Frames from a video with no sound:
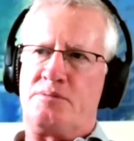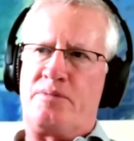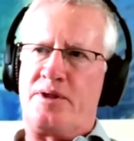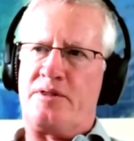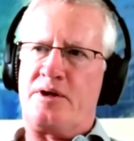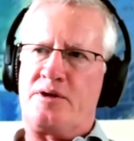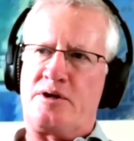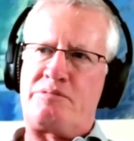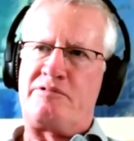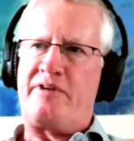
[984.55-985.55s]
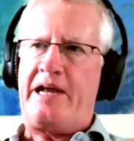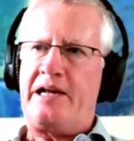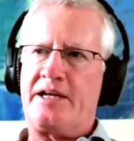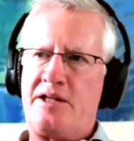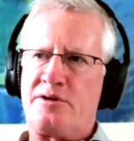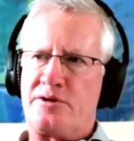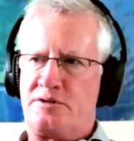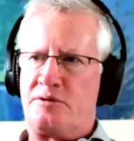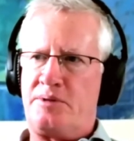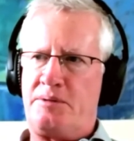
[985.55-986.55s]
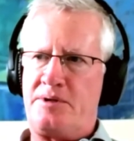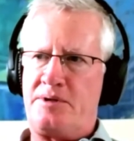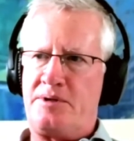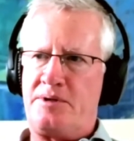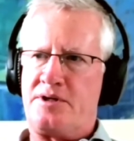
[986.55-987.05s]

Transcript: The kind of prevailing ethos of the BBC